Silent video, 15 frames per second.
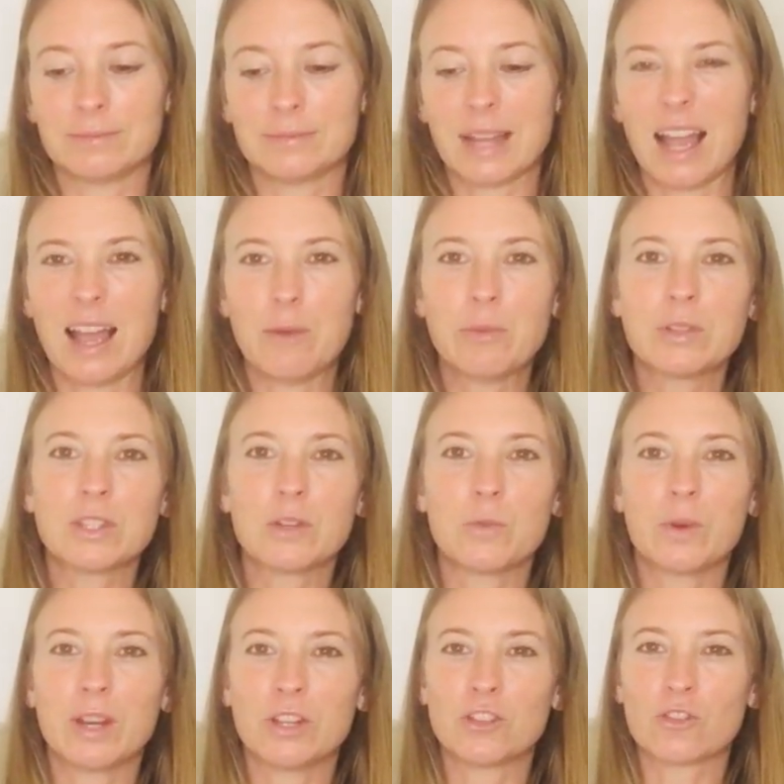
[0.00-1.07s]
I almost don't
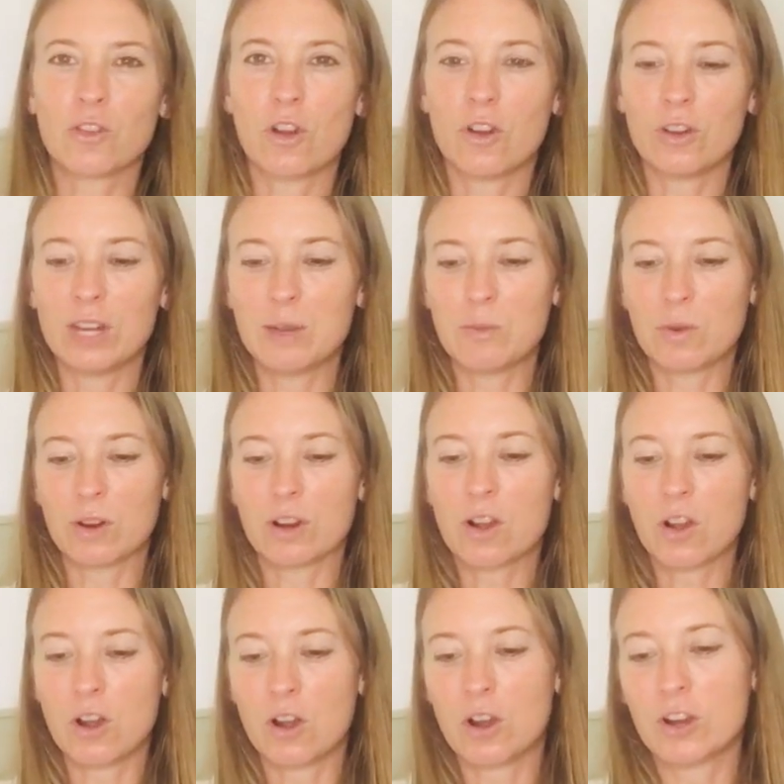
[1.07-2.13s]
want to draw any more
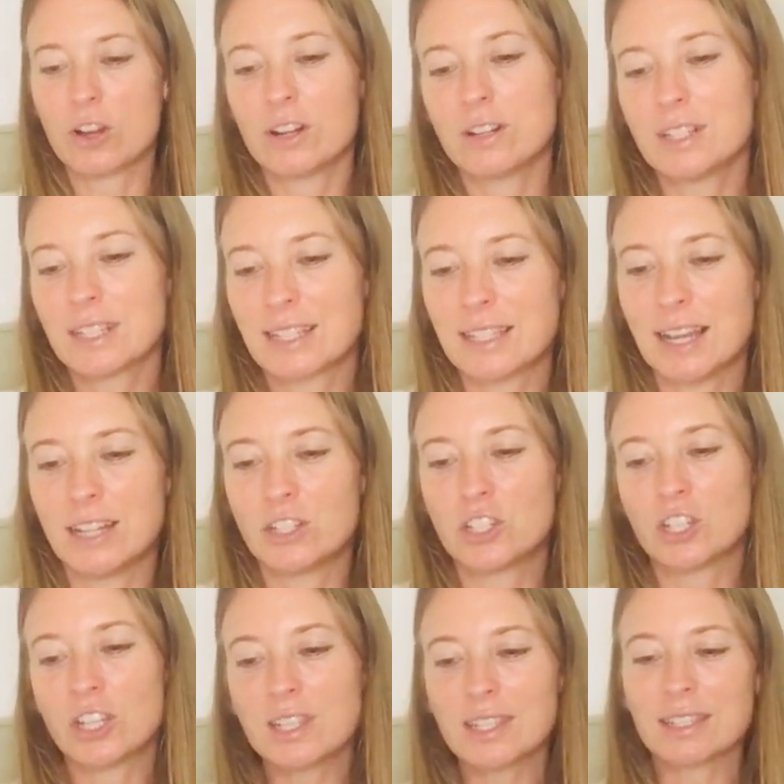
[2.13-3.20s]
cards because I
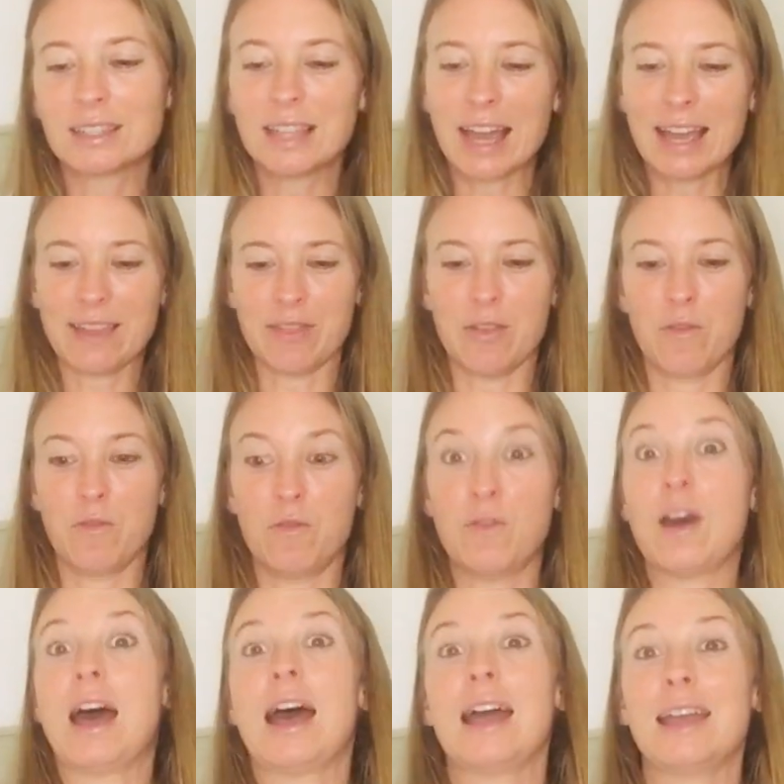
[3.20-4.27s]
just like the
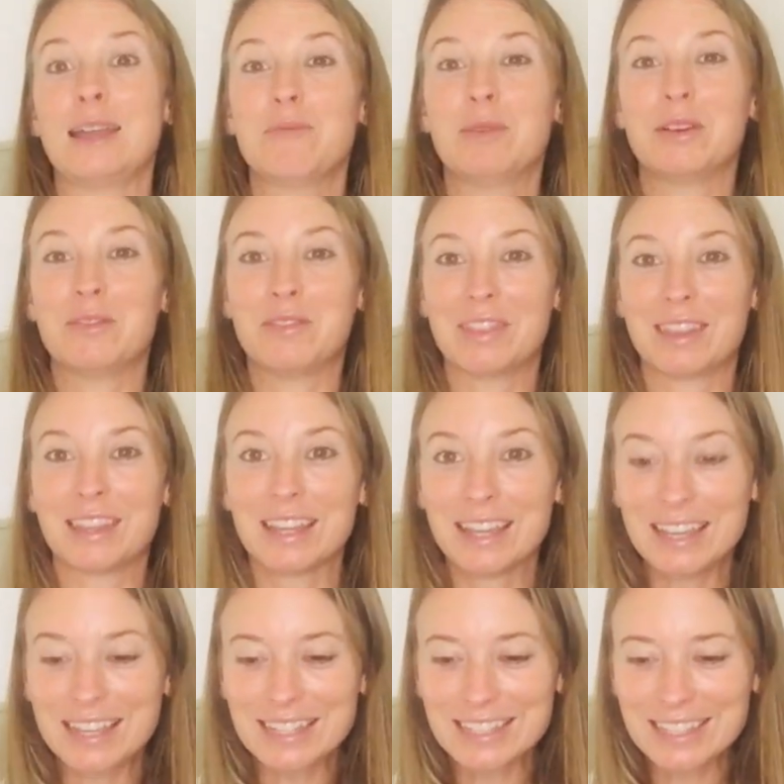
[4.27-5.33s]
vibe of
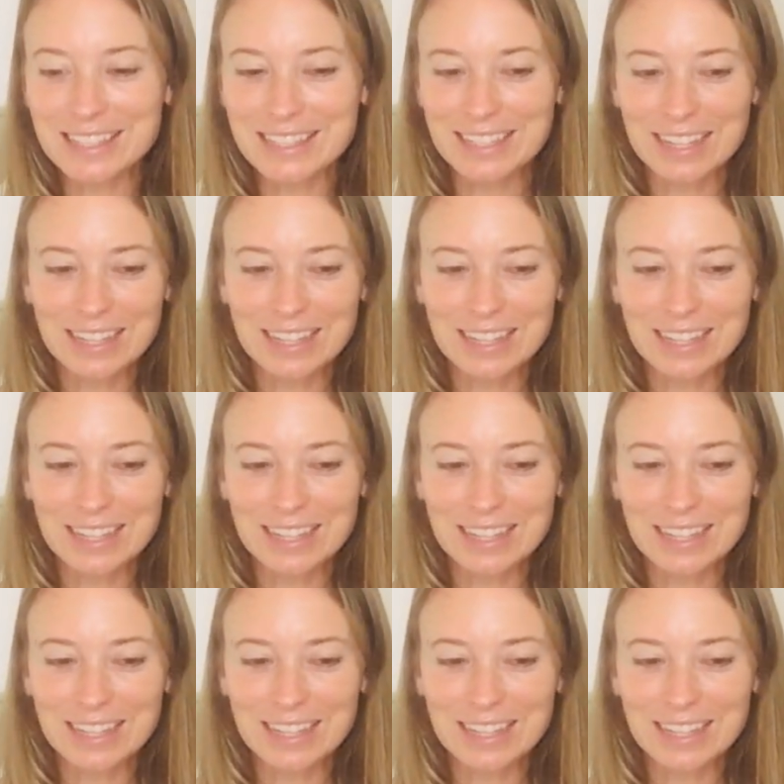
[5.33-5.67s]
this.